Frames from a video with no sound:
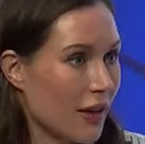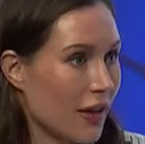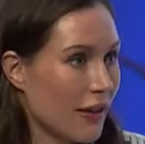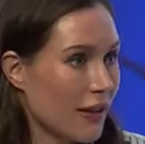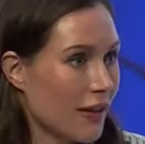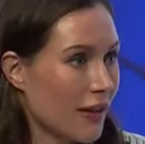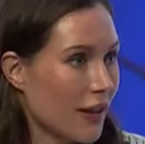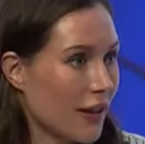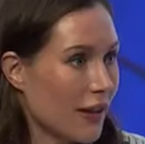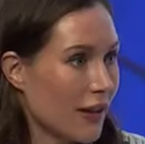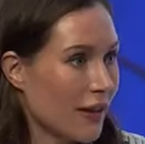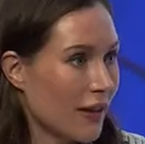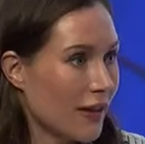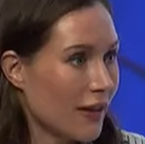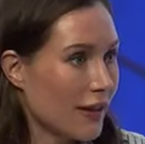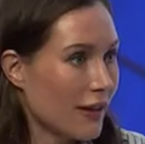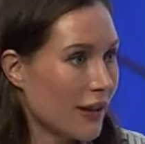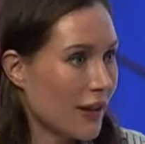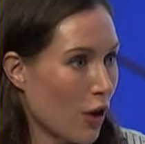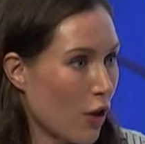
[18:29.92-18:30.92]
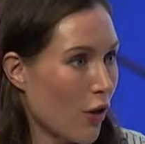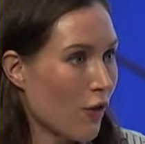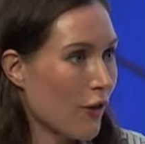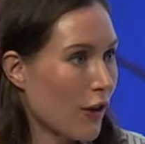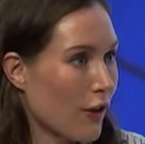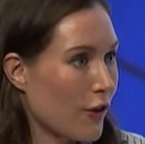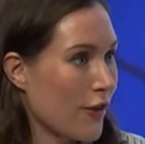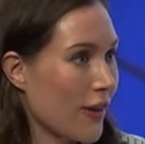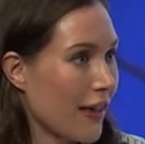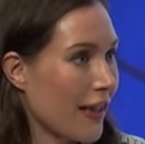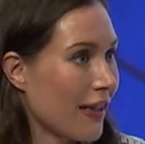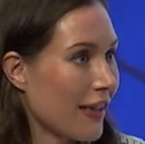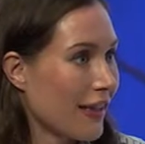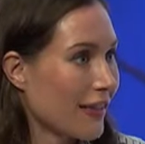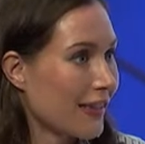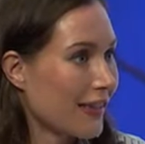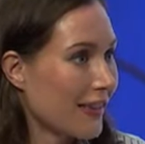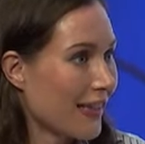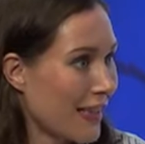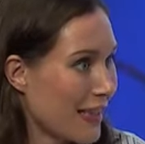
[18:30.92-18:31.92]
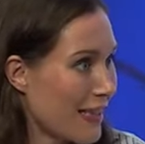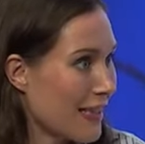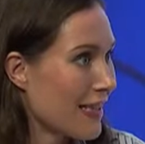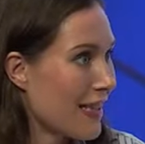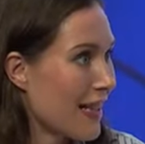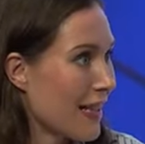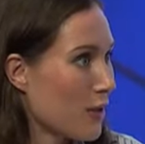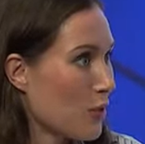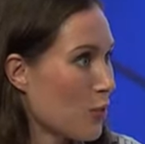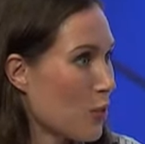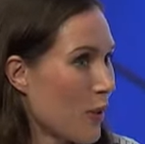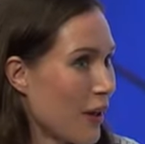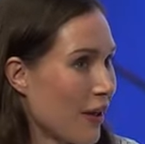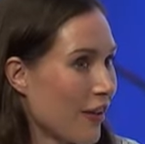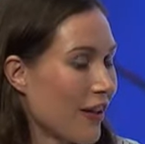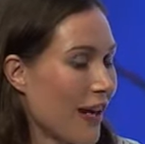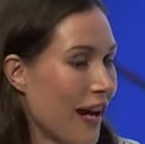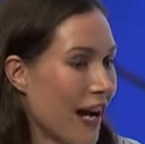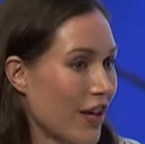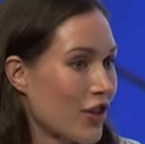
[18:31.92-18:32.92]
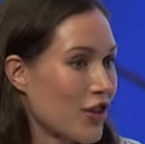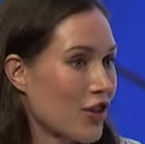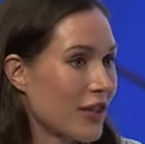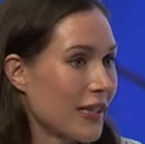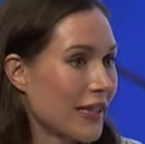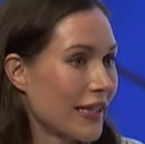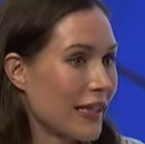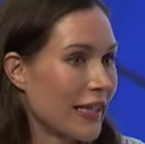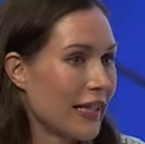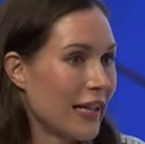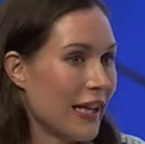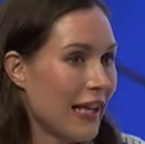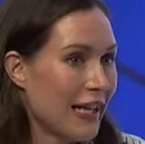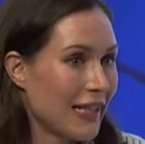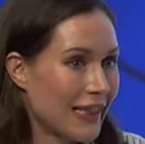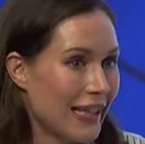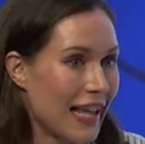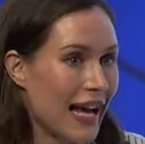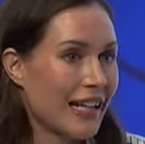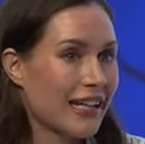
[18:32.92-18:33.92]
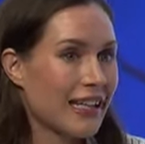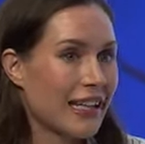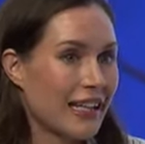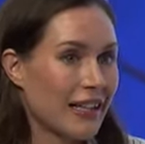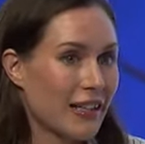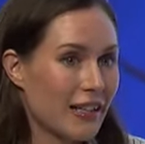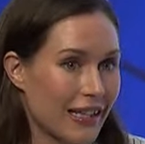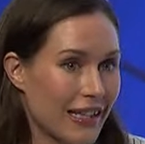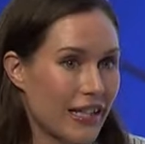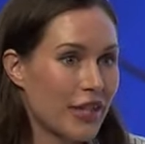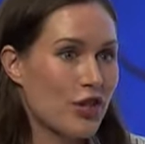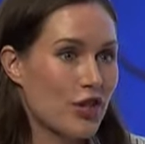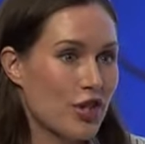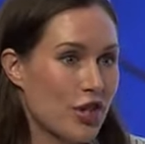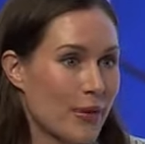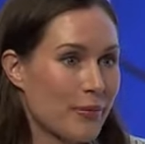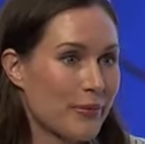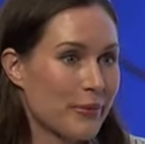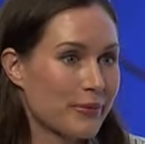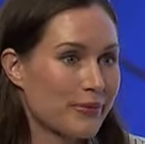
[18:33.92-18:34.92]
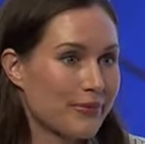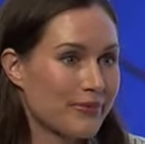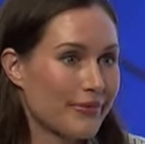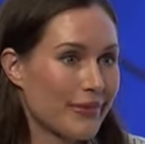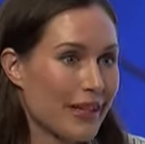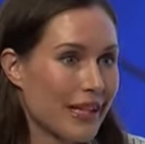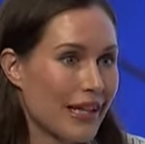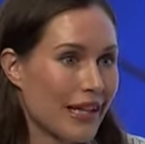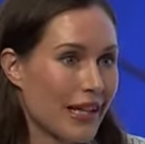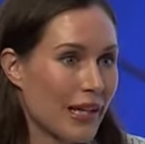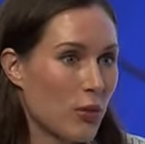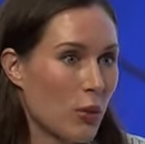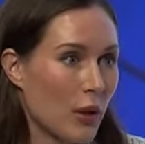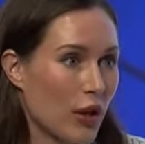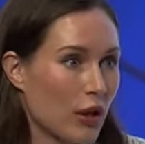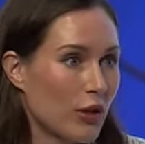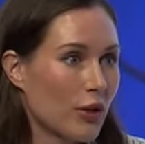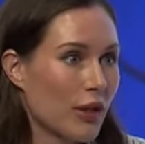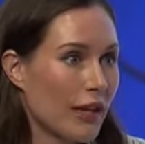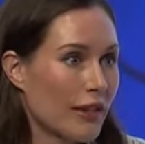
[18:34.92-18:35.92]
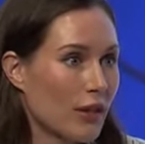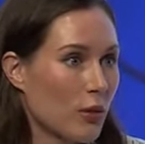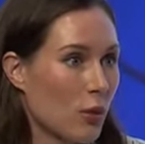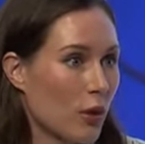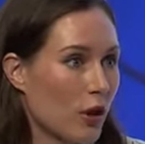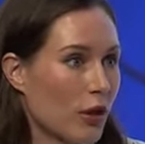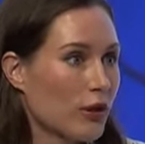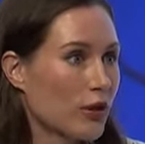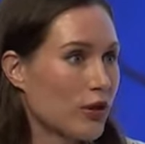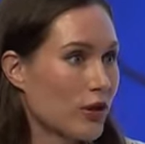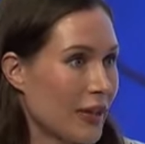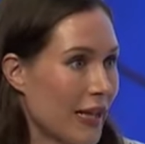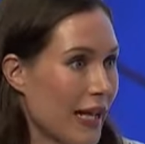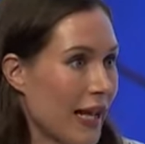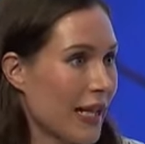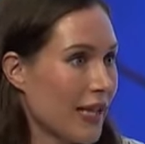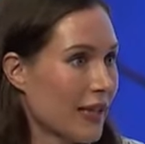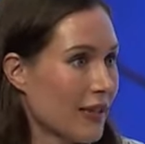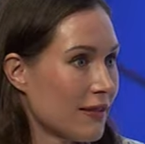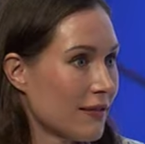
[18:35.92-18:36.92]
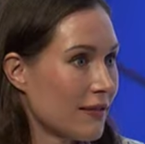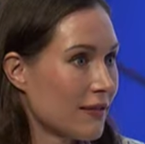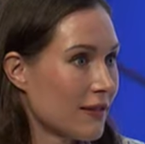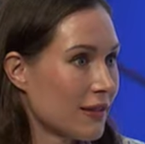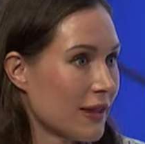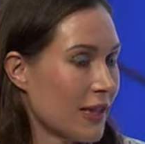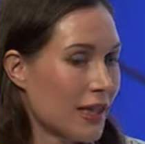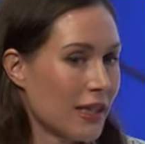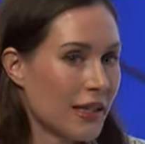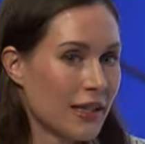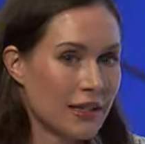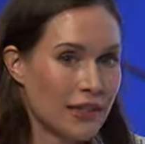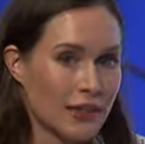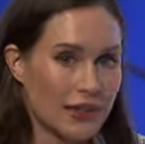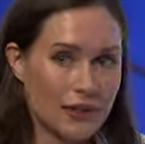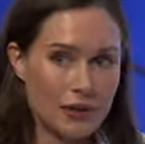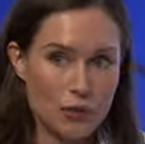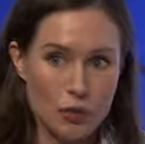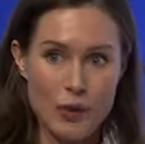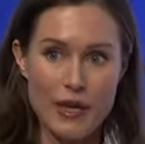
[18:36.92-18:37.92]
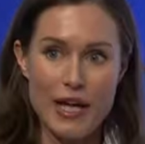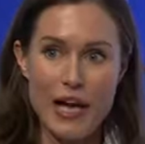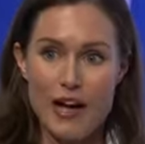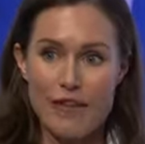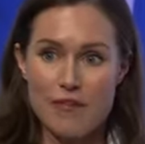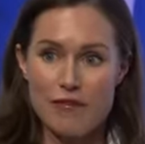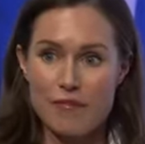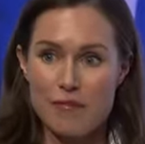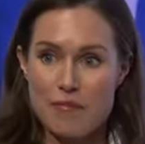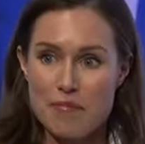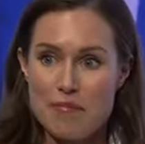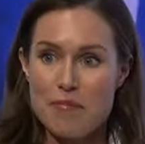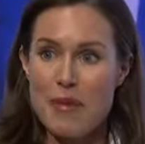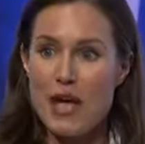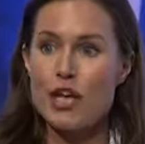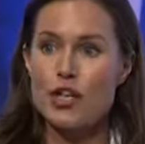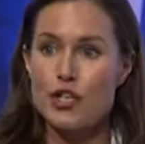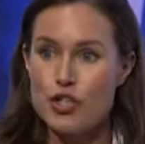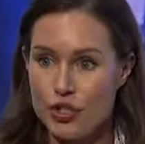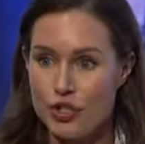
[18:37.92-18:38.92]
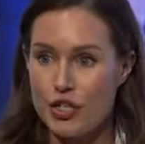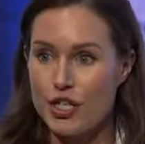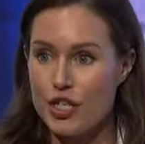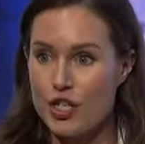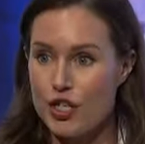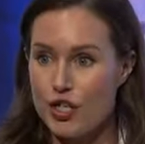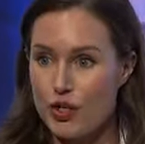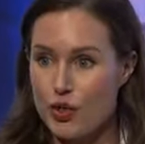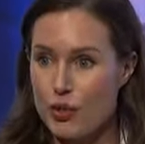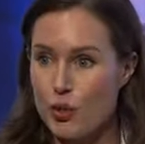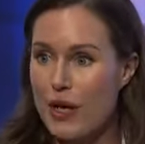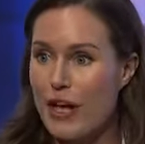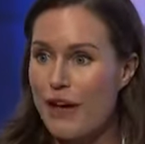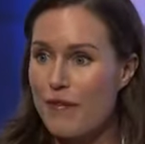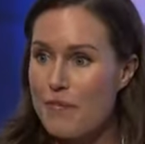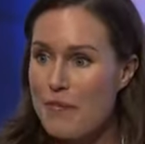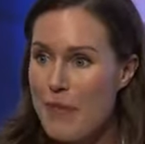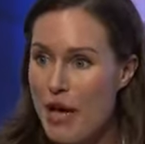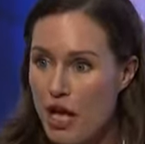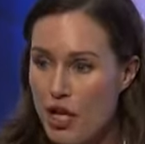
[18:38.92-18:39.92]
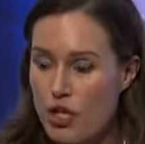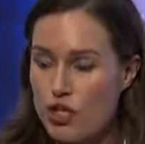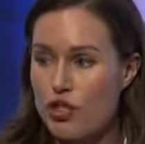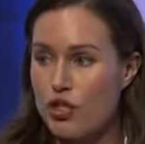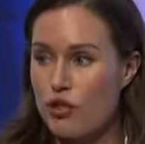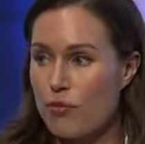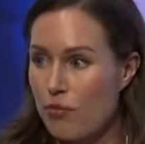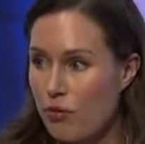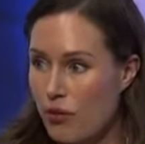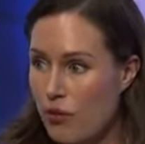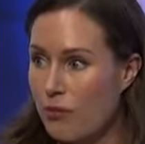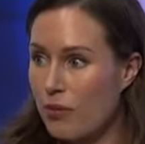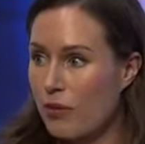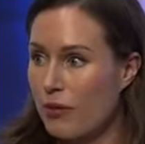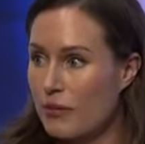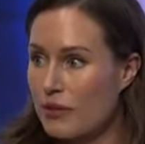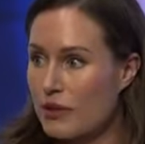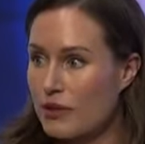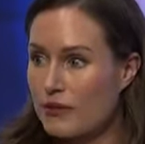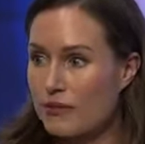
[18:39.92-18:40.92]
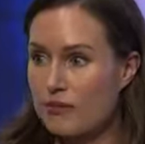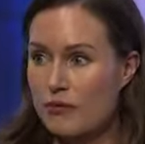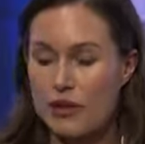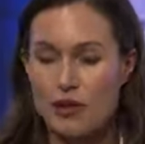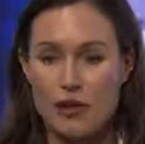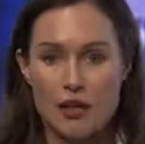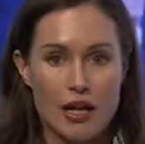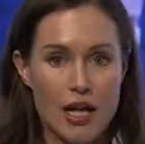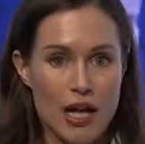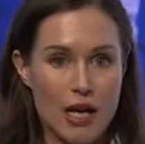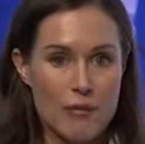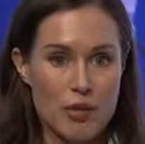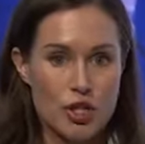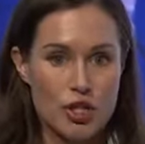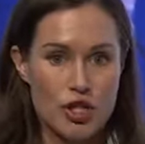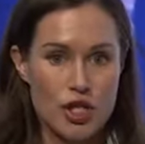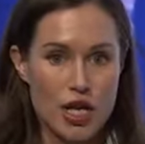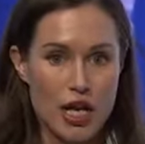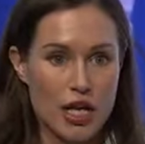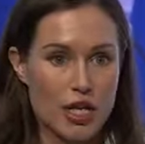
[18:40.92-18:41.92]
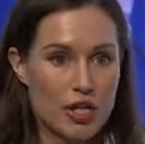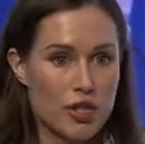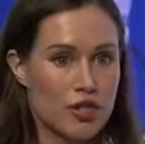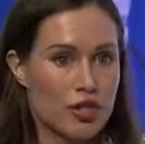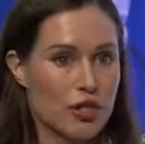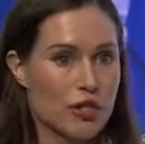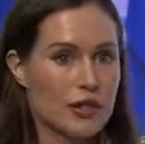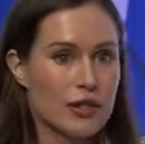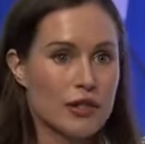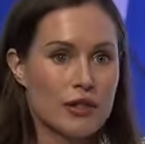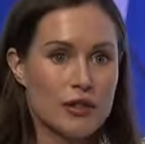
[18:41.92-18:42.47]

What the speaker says: I think the obvious thing is that we are actually lacking leadership. If we look at the world today, we have major issues, we have major problems. Climate change,